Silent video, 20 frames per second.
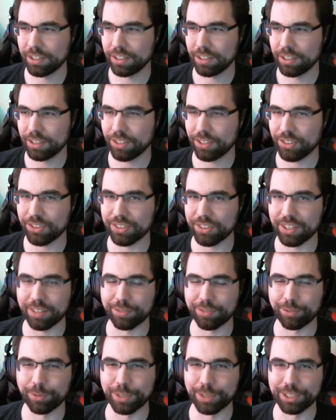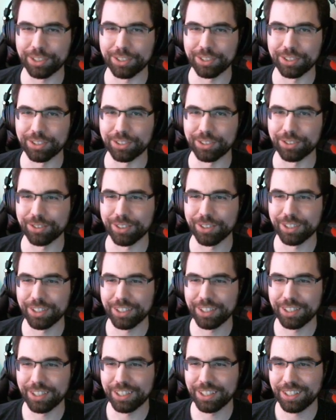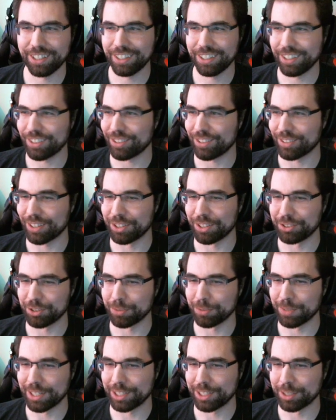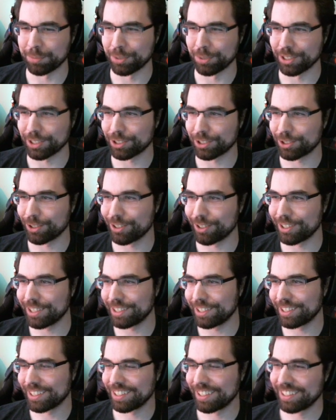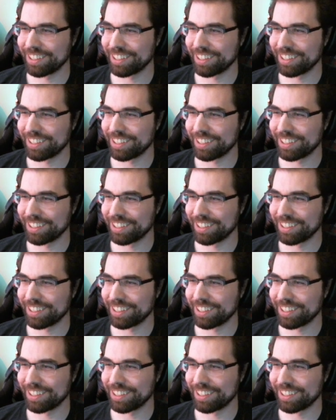stuff we can do. So I'll do my obligatory,